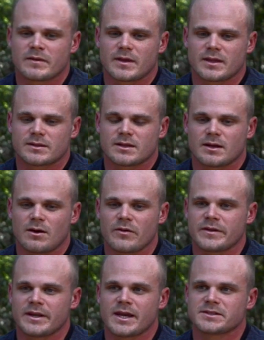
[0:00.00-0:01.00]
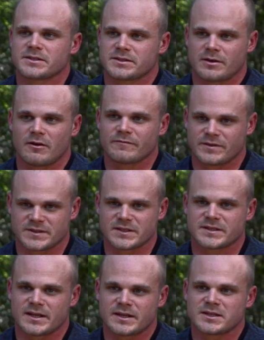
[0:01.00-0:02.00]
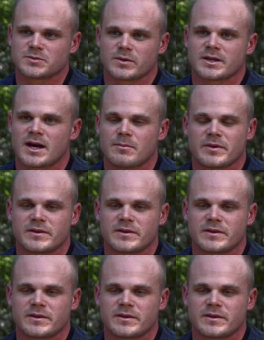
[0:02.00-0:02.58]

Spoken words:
that all the nations and all of his descendants would come,